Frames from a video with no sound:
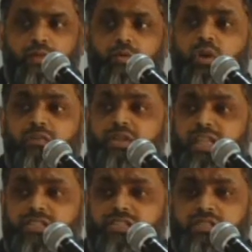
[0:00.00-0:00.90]
One of the
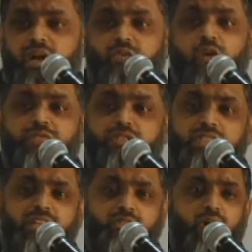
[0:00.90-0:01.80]
lessons I've often
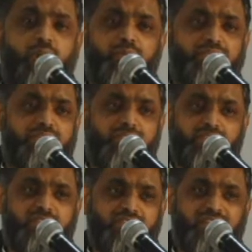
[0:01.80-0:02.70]
said to our brothers and
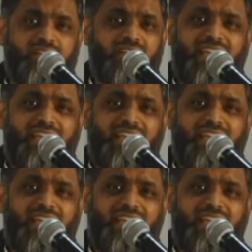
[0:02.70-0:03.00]
sisters here